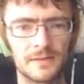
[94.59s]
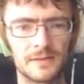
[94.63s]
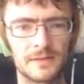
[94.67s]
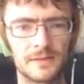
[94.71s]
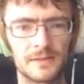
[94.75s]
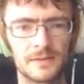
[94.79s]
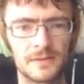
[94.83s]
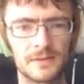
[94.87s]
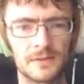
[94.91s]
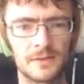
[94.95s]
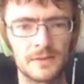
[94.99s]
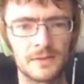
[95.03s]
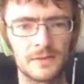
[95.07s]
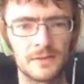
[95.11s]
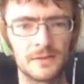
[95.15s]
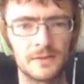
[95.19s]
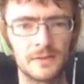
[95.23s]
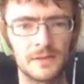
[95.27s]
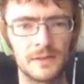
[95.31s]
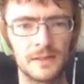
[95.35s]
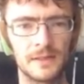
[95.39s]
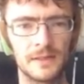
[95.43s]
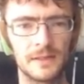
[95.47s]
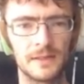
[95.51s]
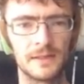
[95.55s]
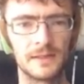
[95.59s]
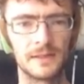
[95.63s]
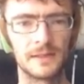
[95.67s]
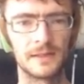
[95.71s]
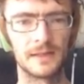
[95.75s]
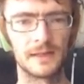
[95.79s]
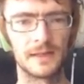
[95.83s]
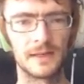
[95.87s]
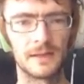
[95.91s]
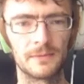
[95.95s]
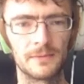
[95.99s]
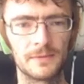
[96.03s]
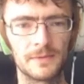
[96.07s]
so
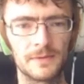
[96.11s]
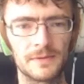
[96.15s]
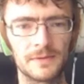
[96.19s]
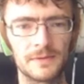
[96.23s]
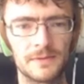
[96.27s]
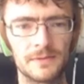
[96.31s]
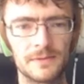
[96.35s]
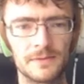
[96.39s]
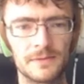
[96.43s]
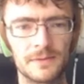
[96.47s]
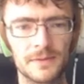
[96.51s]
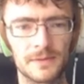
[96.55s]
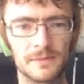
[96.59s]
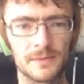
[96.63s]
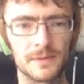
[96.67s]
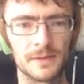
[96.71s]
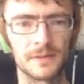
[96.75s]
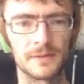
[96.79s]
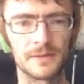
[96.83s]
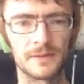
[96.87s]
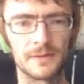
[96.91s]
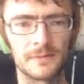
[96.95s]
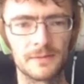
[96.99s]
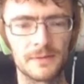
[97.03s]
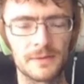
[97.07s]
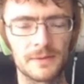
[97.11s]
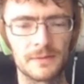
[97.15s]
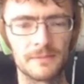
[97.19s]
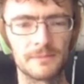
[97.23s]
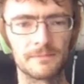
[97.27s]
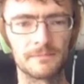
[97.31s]
I wanted to do something different.